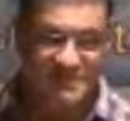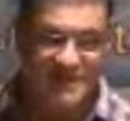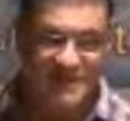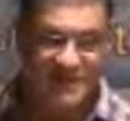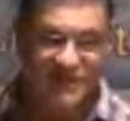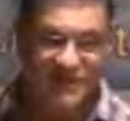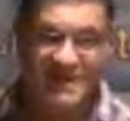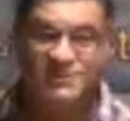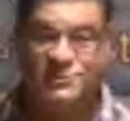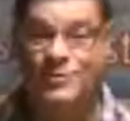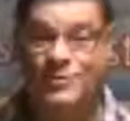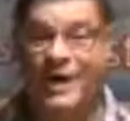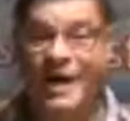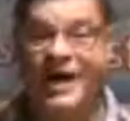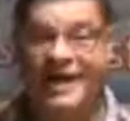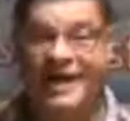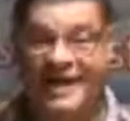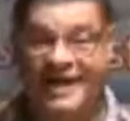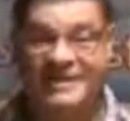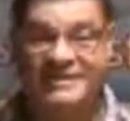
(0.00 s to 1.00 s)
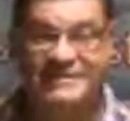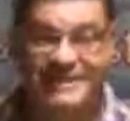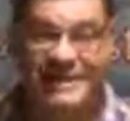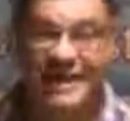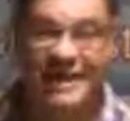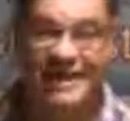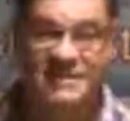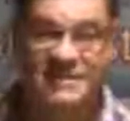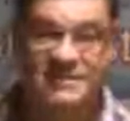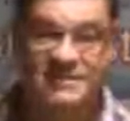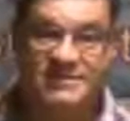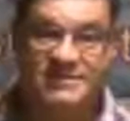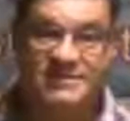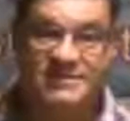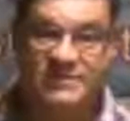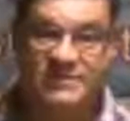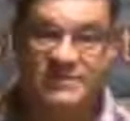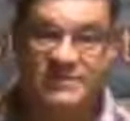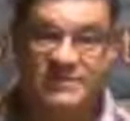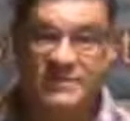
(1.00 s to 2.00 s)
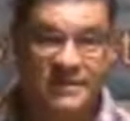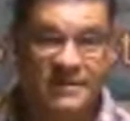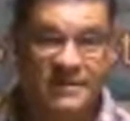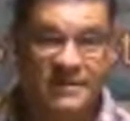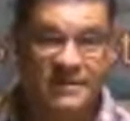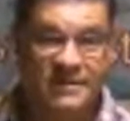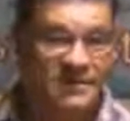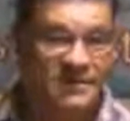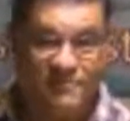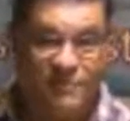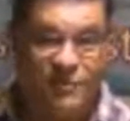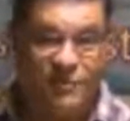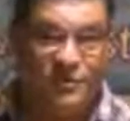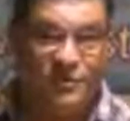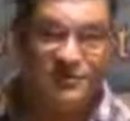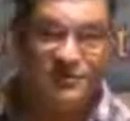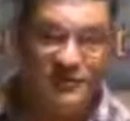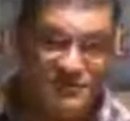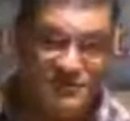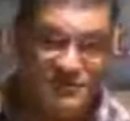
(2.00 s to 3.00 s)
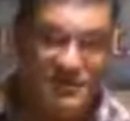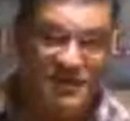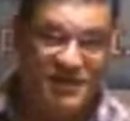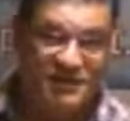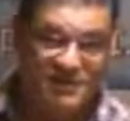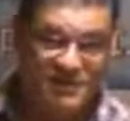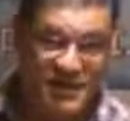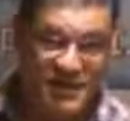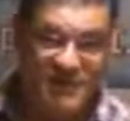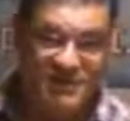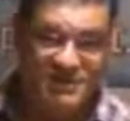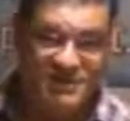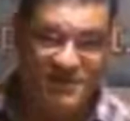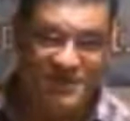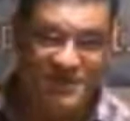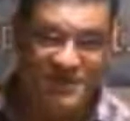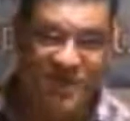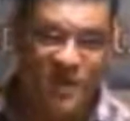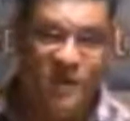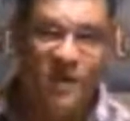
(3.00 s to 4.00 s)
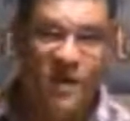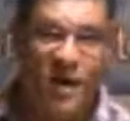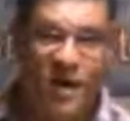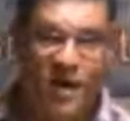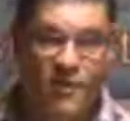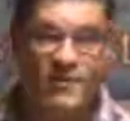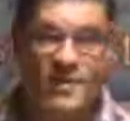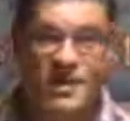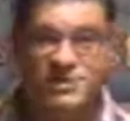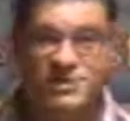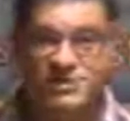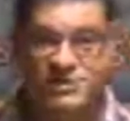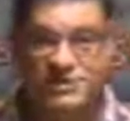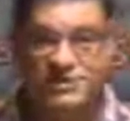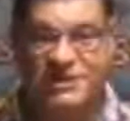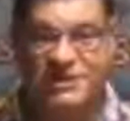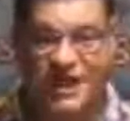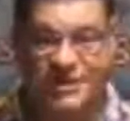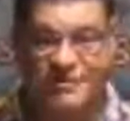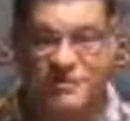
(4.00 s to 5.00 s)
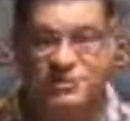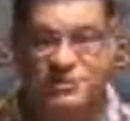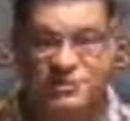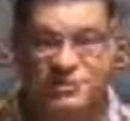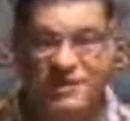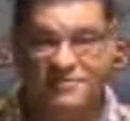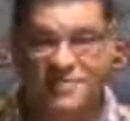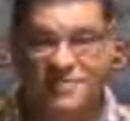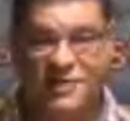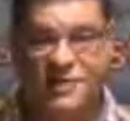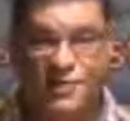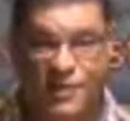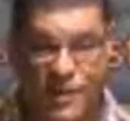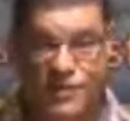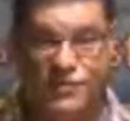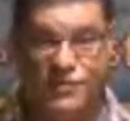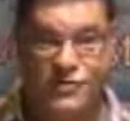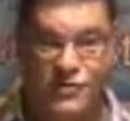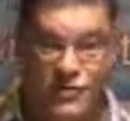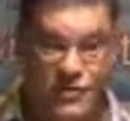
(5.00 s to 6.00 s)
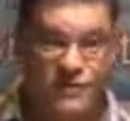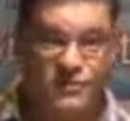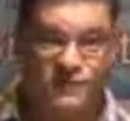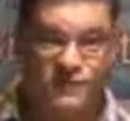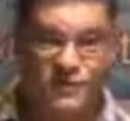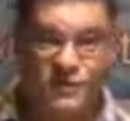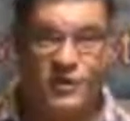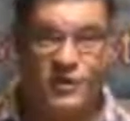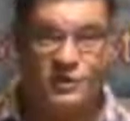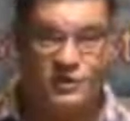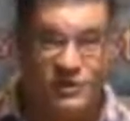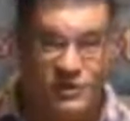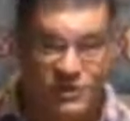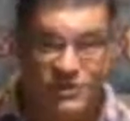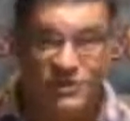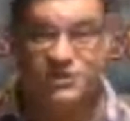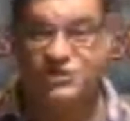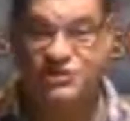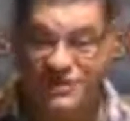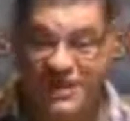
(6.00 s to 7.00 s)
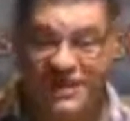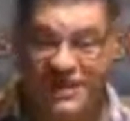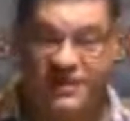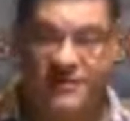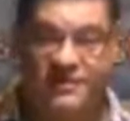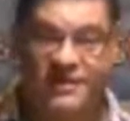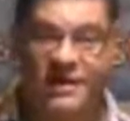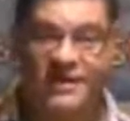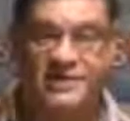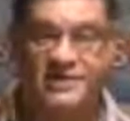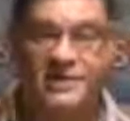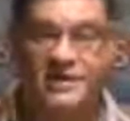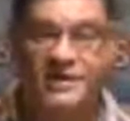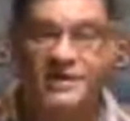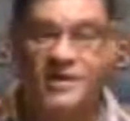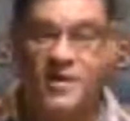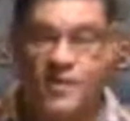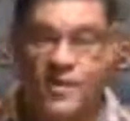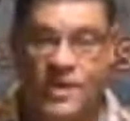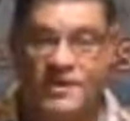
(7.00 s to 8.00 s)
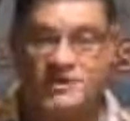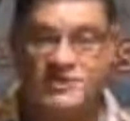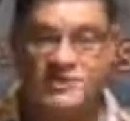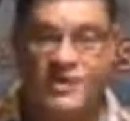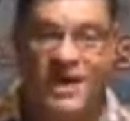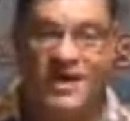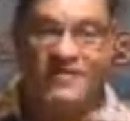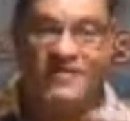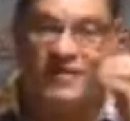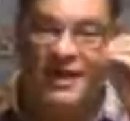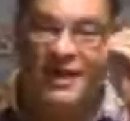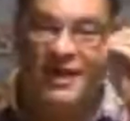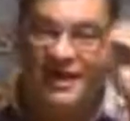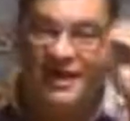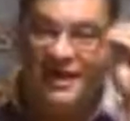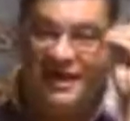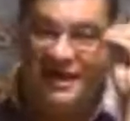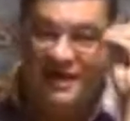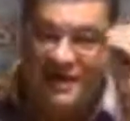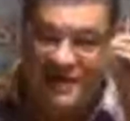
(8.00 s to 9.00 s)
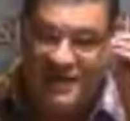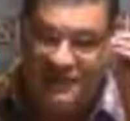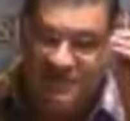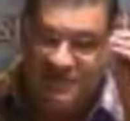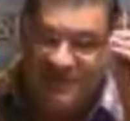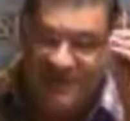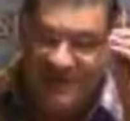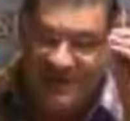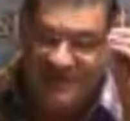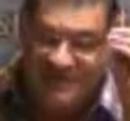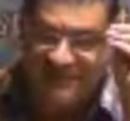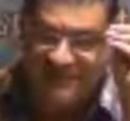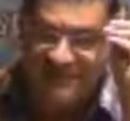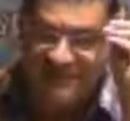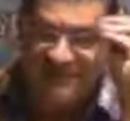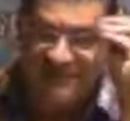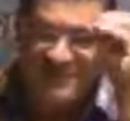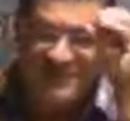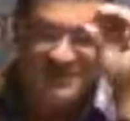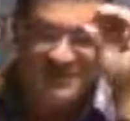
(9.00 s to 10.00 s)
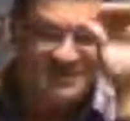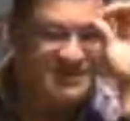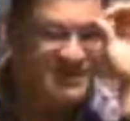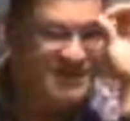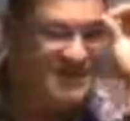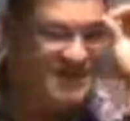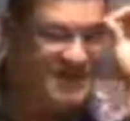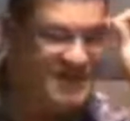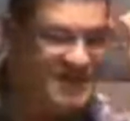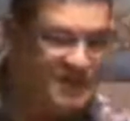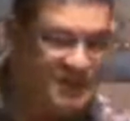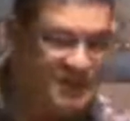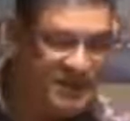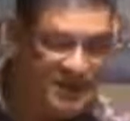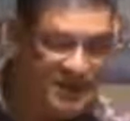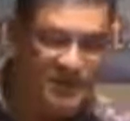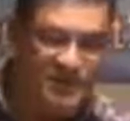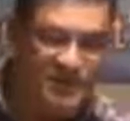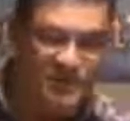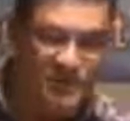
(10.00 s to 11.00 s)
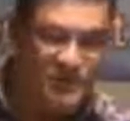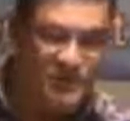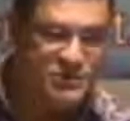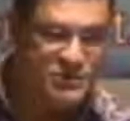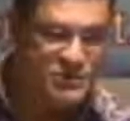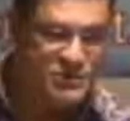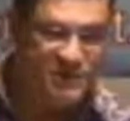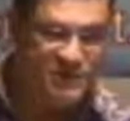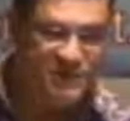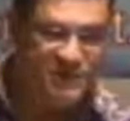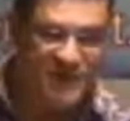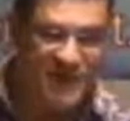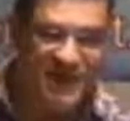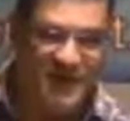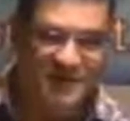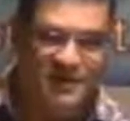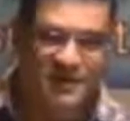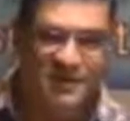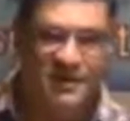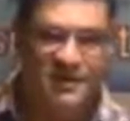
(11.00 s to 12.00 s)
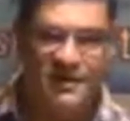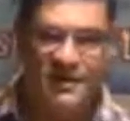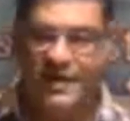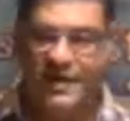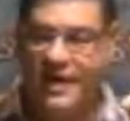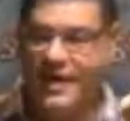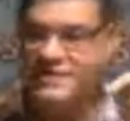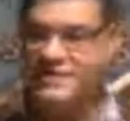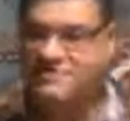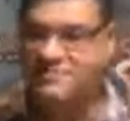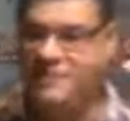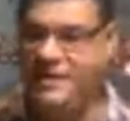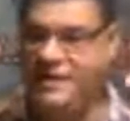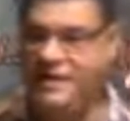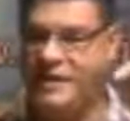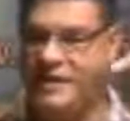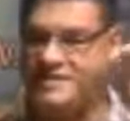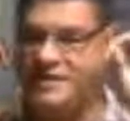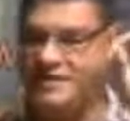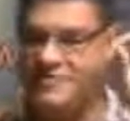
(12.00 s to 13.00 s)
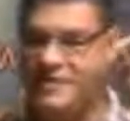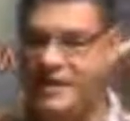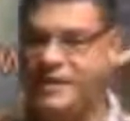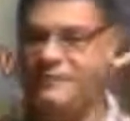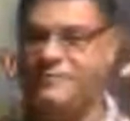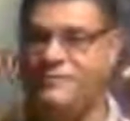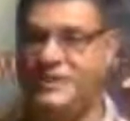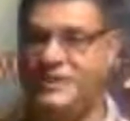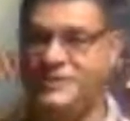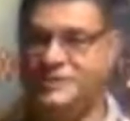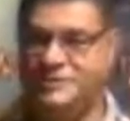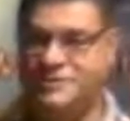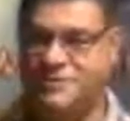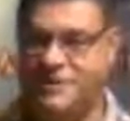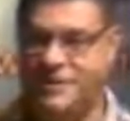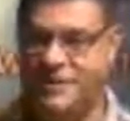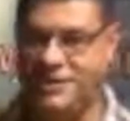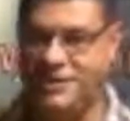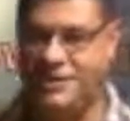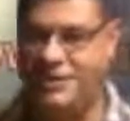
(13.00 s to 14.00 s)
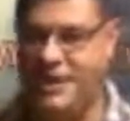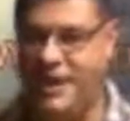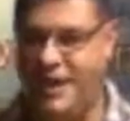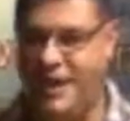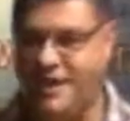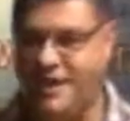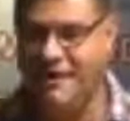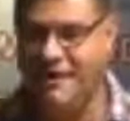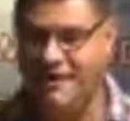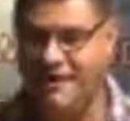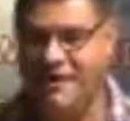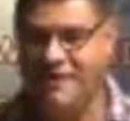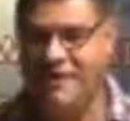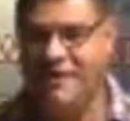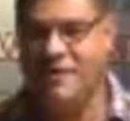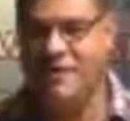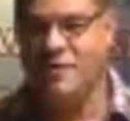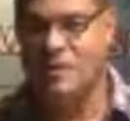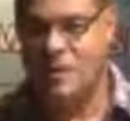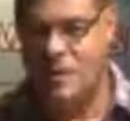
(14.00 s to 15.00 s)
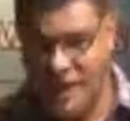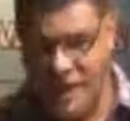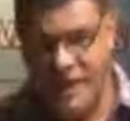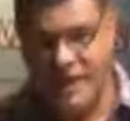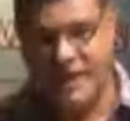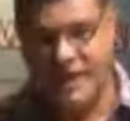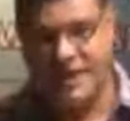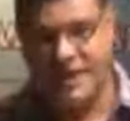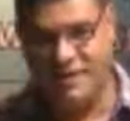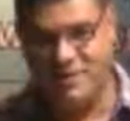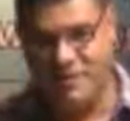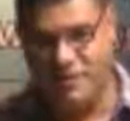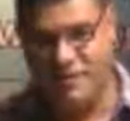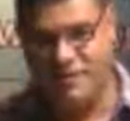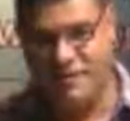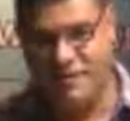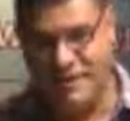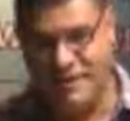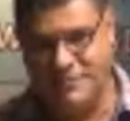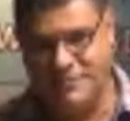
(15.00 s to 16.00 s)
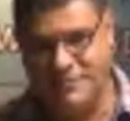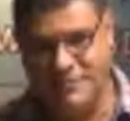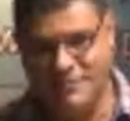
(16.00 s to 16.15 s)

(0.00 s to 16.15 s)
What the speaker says: That's why he says to pervert generation, oh, how much time should I be with you for you to understand that once you have a little piece of, just a little portion of faith as big as a grain of mustard, you can really move a mountain.